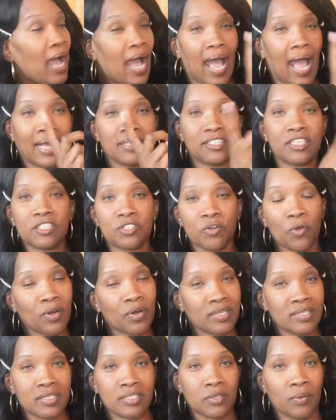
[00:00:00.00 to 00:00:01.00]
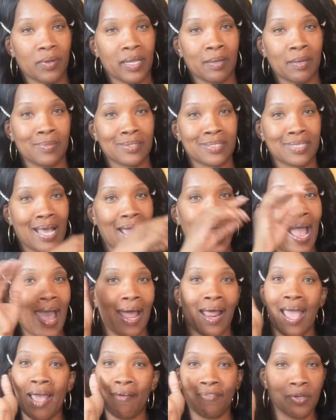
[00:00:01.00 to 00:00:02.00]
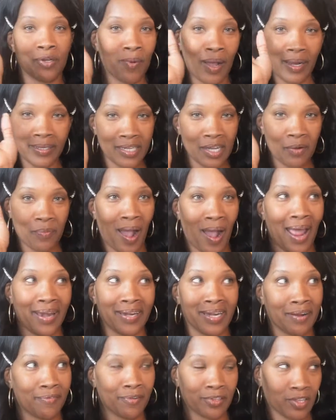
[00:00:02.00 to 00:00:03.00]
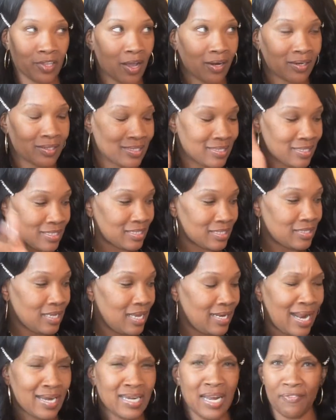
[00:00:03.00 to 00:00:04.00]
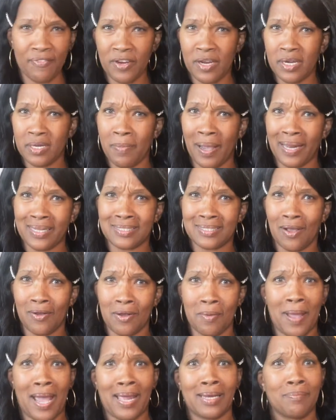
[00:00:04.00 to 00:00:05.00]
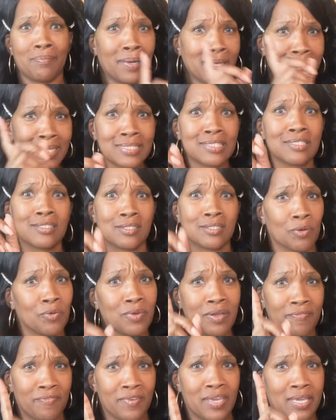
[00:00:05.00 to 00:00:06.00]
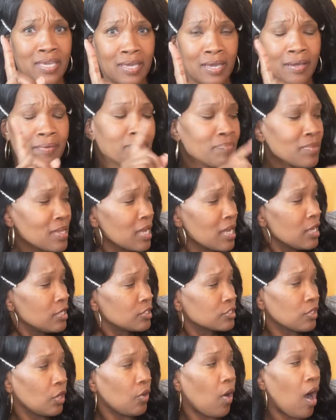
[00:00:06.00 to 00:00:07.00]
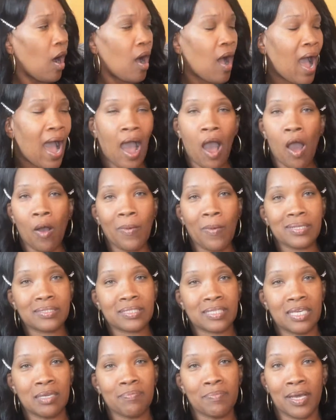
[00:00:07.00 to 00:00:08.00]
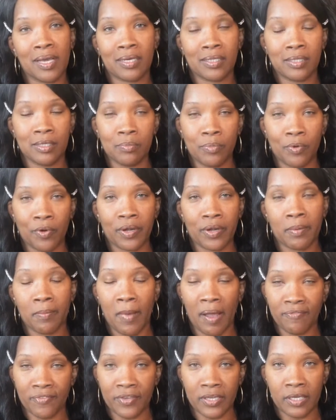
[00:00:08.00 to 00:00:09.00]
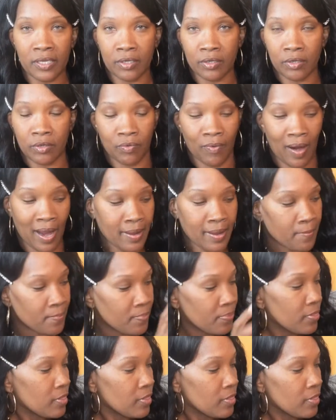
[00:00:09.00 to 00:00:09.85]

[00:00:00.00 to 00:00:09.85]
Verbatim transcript: I just ordered this on Amazon. I have no idea why I never thought of this. And I never hear anybody talk about it, but this is so convenient. So I, I, always keep me a clipboard in my vehicle, right?